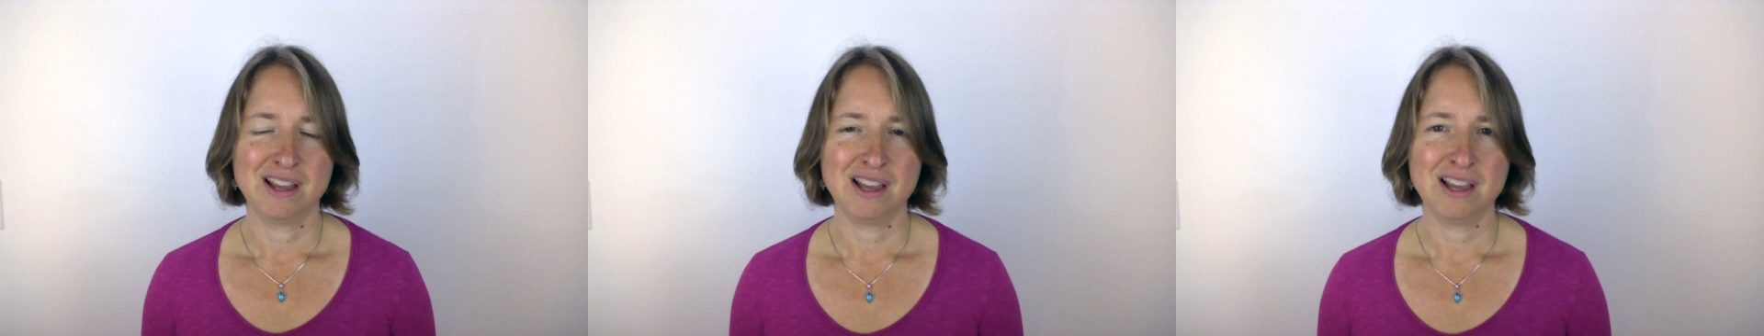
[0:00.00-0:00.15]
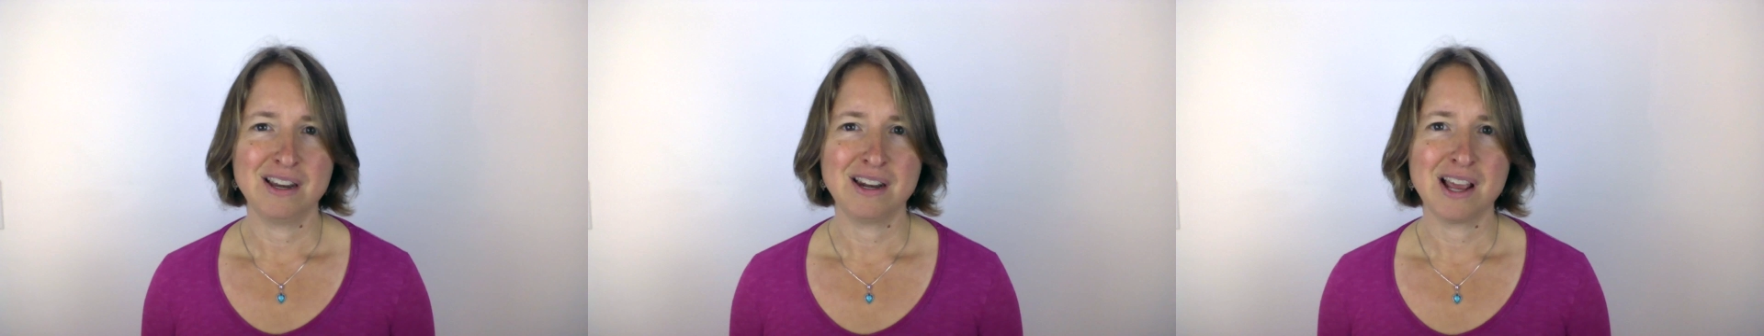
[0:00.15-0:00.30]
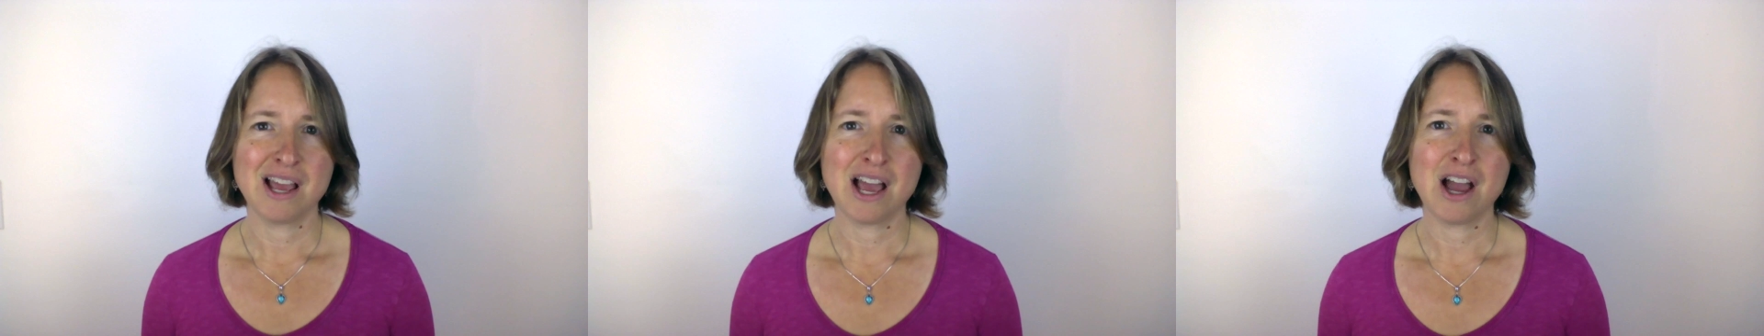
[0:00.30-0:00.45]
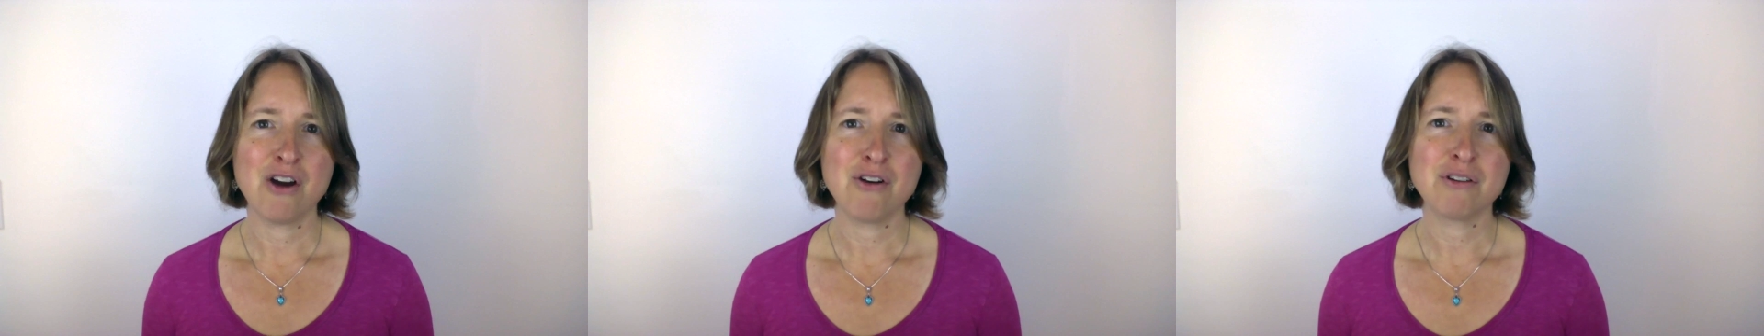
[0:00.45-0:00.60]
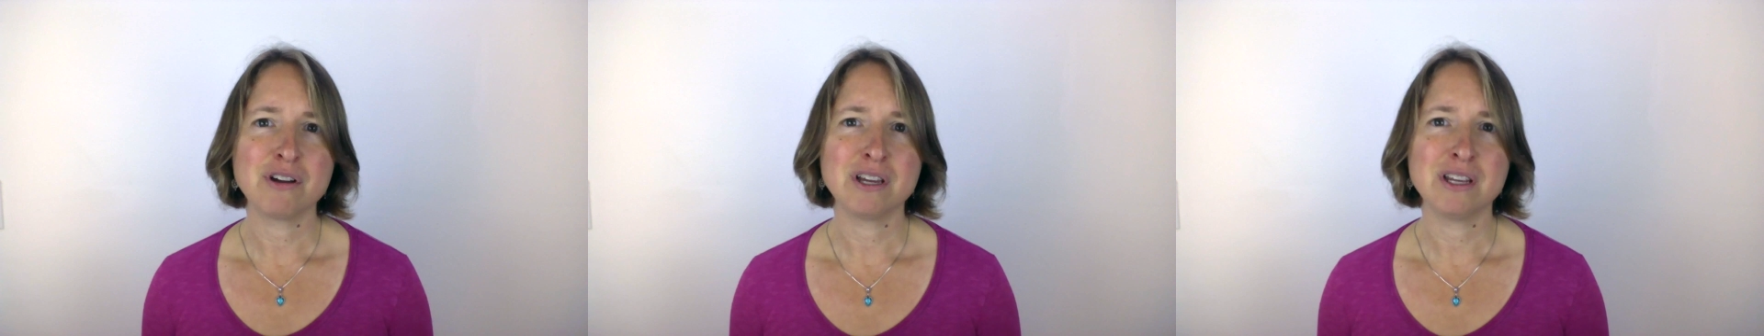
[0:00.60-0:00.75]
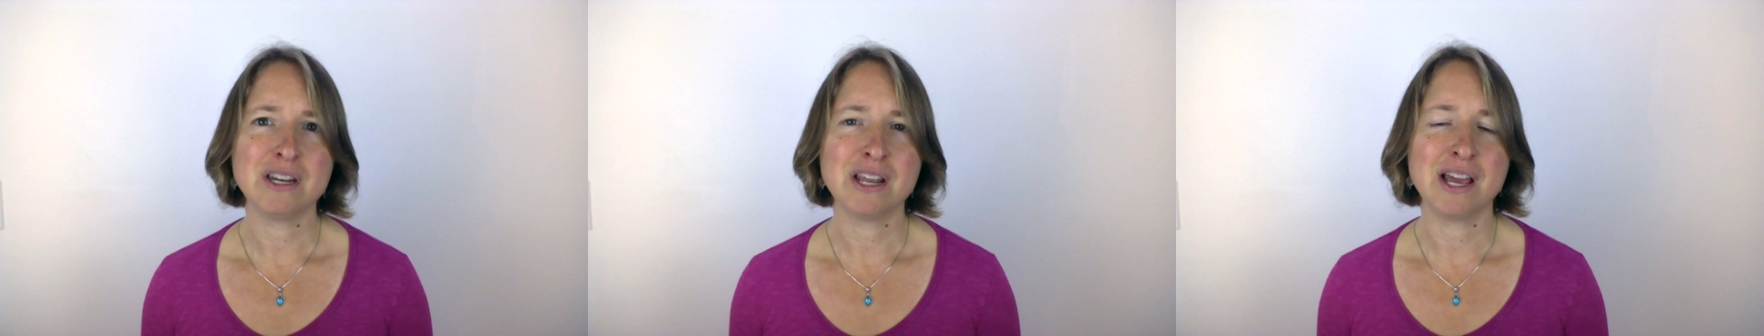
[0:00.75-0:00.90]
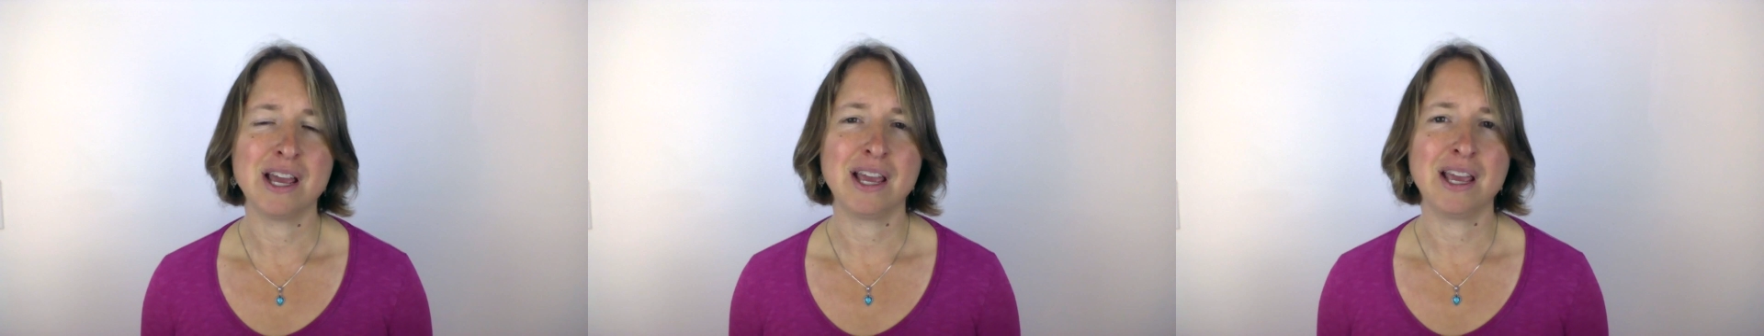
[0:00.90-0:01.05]
And how
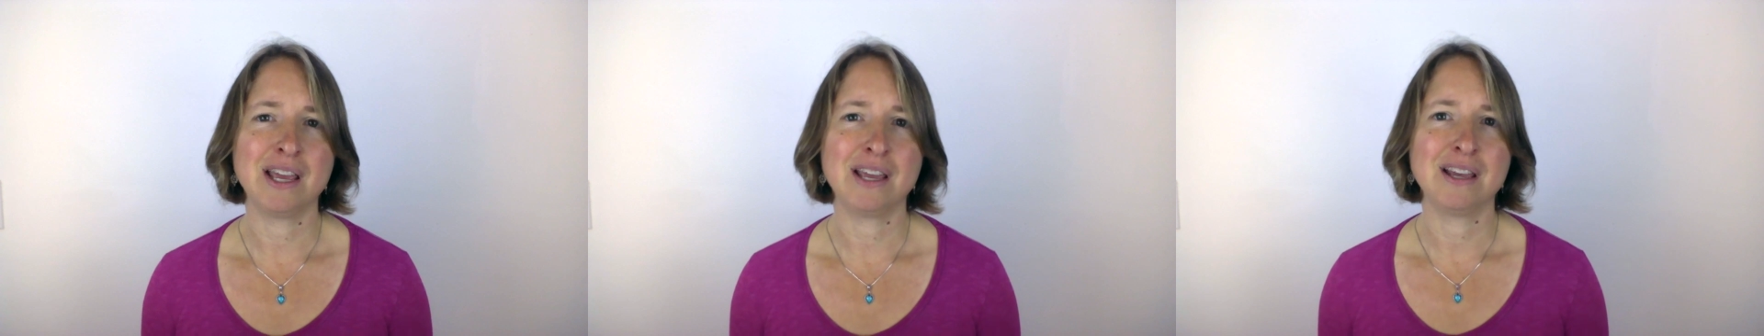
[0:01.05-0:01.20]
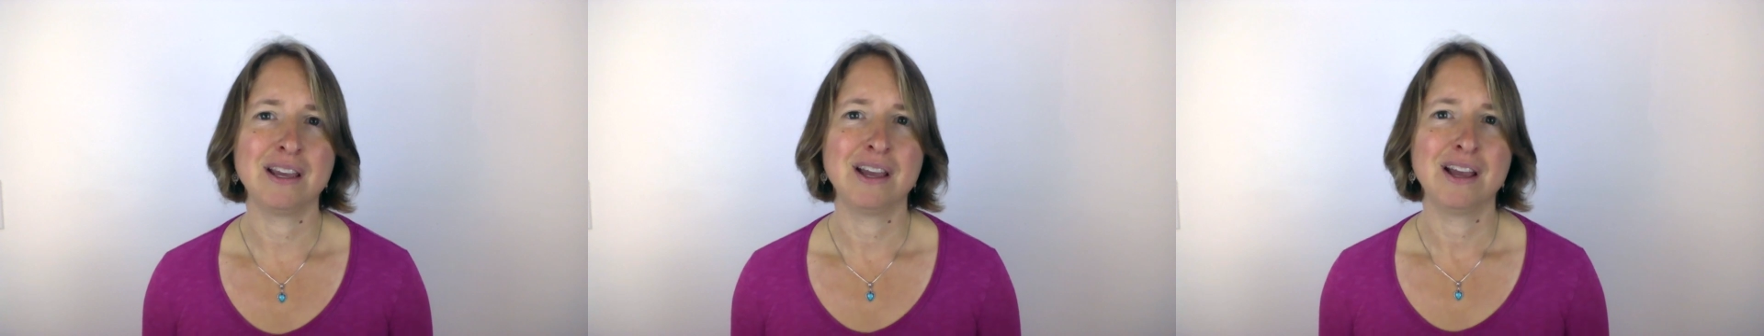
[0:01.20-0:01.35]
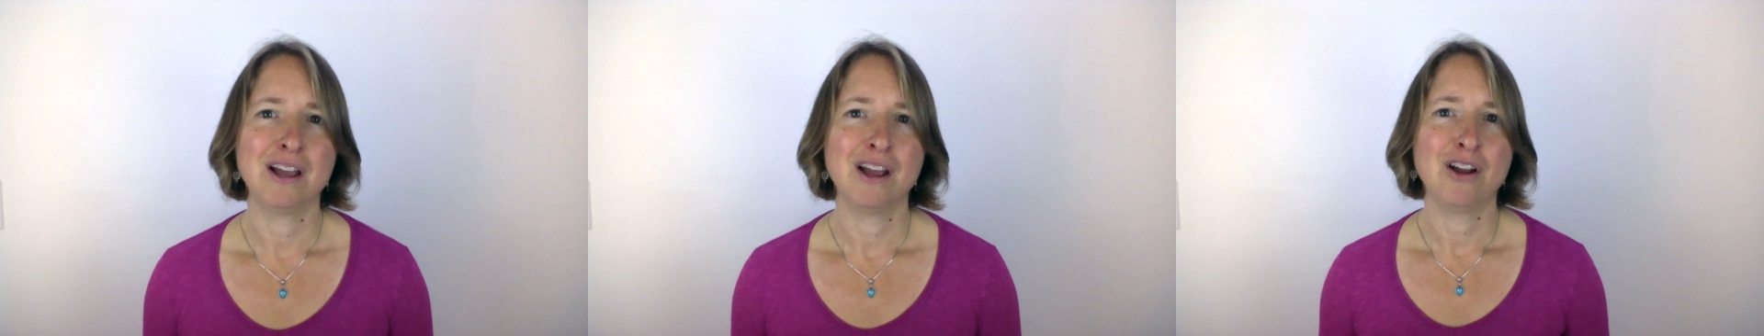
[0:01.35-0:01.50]
can I